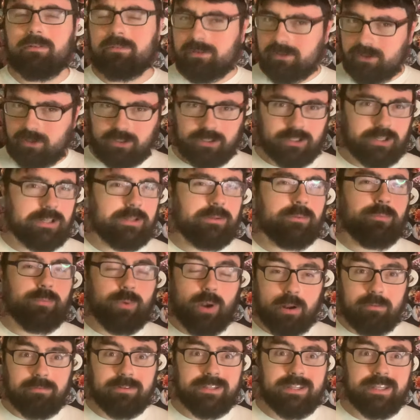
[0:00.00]
you call it,
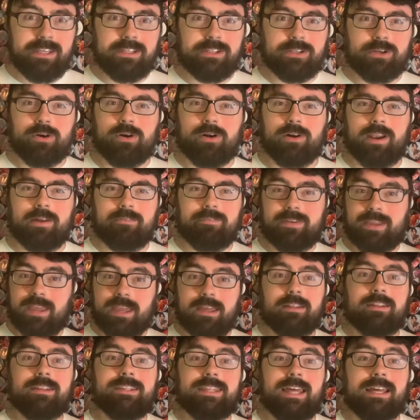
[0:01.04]
whatever the thing is called. I
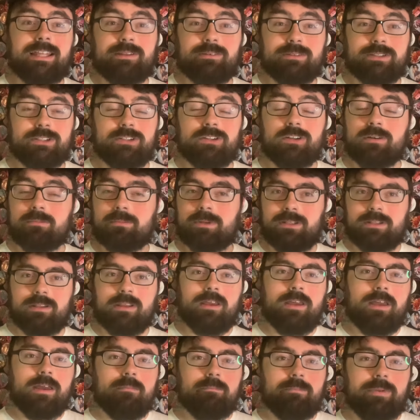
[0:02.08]
forget exactly what the term is,
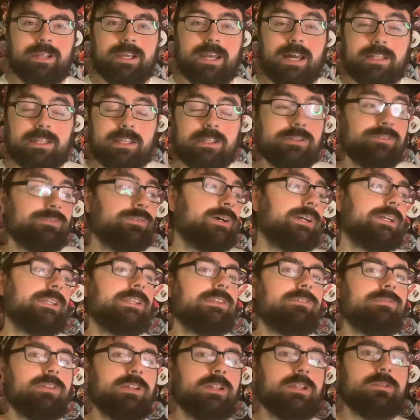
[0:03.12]
but he got that to work and
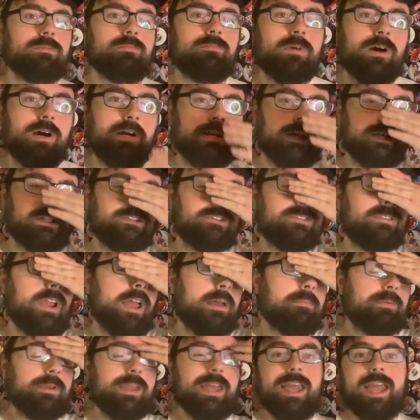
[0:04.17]
he's really smart at
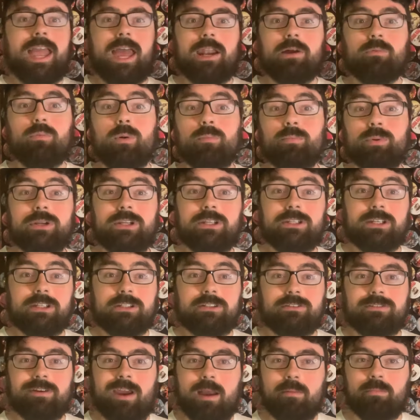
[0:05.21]
trapping. And at one point he does
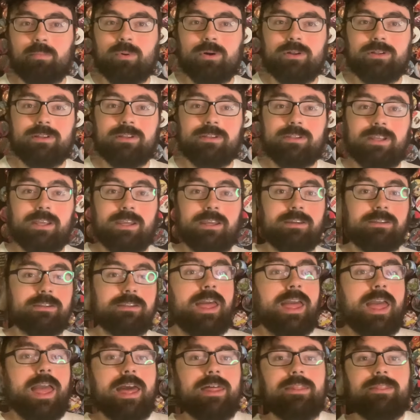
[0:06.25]
trap one of the things,
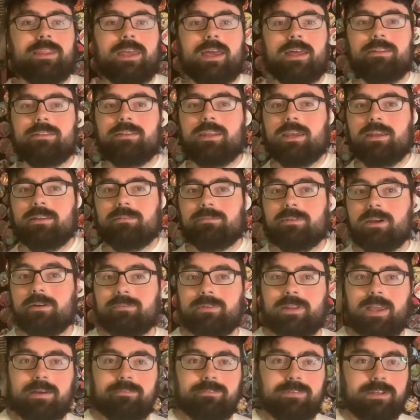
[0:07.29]
and then they
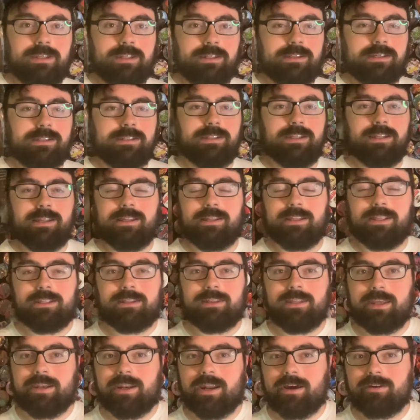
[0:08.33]
definitely have to kill it because it gets
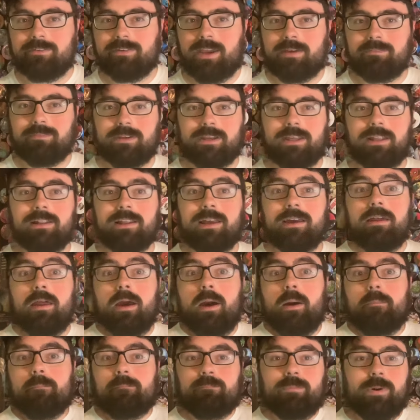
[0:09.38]
let out and they have to kill it.
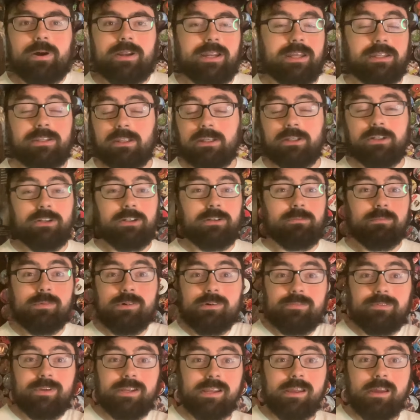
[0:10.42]
But it's a good
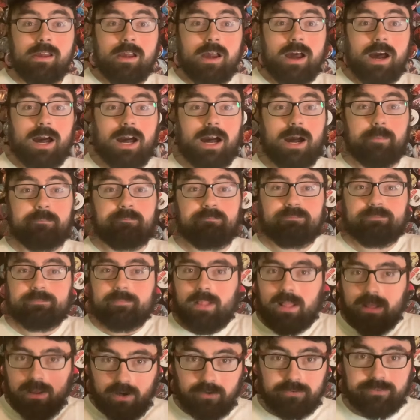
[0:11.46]
movie. Um,
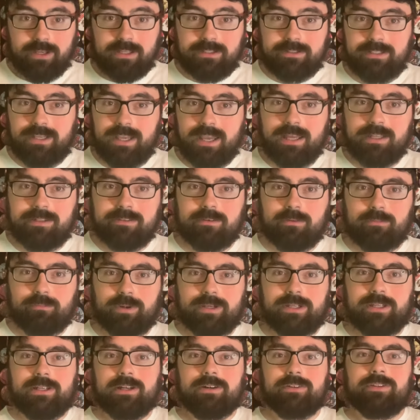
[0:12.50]
also at the end,
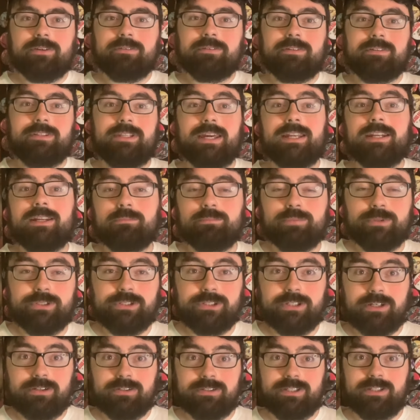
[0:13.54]
when he goes over, the other Buddha
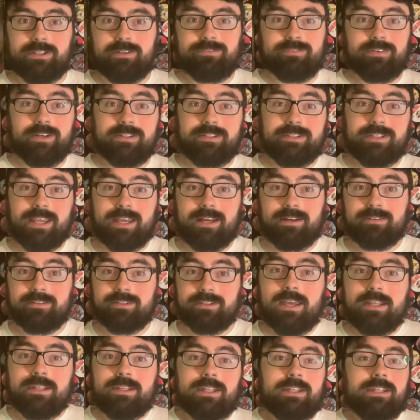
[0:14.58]
goes to the friend's
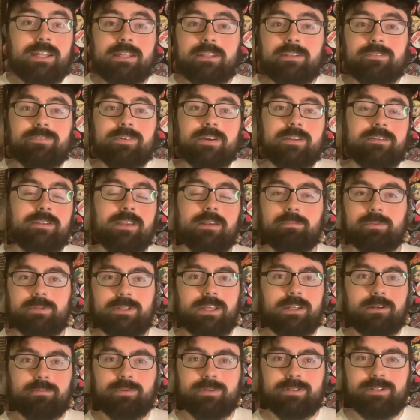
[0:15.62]
house. Not the friend's house, but
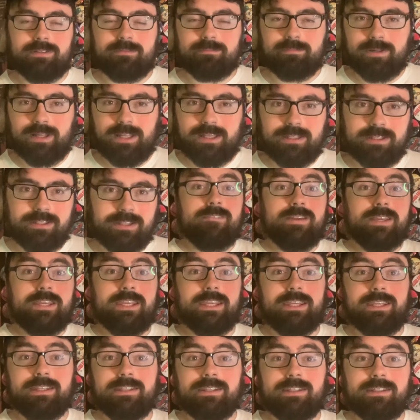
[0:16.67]
the other person's place.
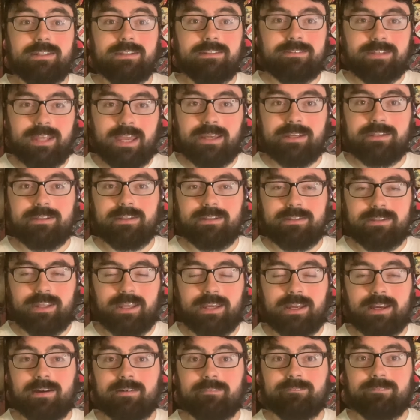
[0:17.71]
He takes the
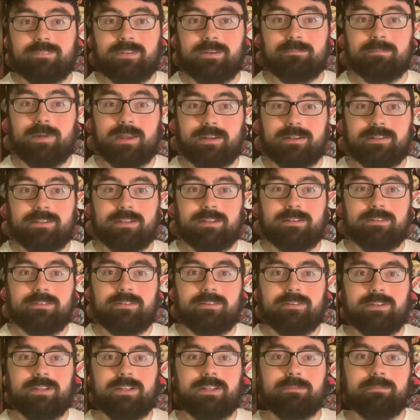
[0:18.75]
thing of the medicine
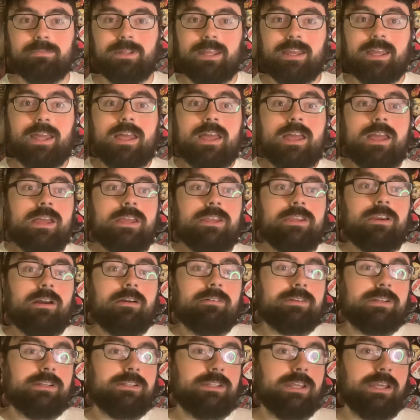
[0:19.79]
so he can like yeah, I'm
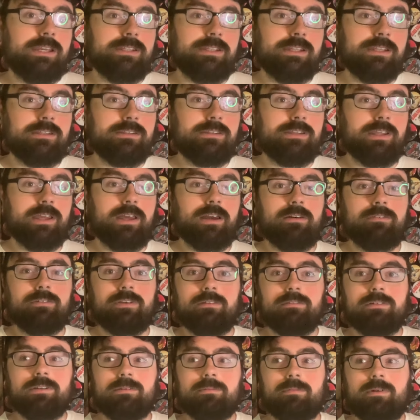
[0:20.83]
gonna take this to go
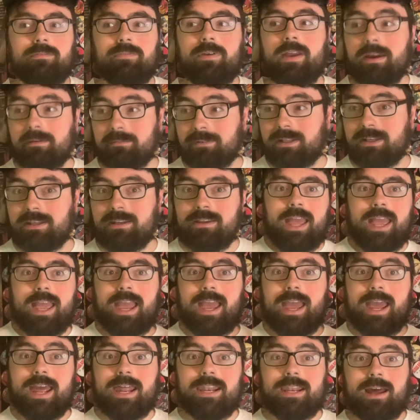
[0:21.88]
give it to my family.
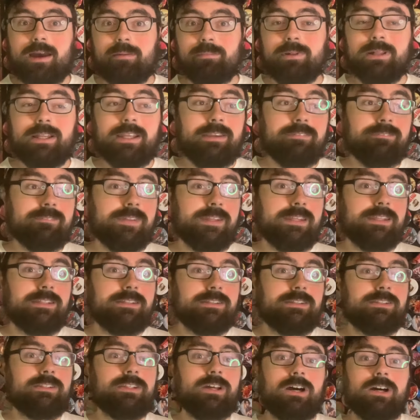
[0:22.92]
And I believe the
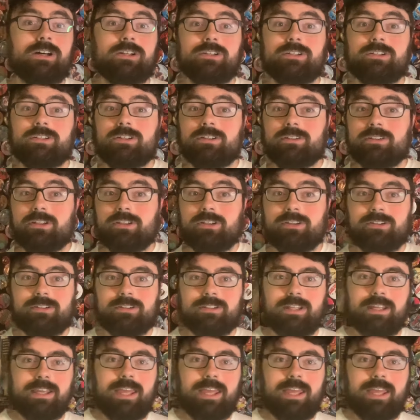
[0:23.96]
daughter or the girl's like,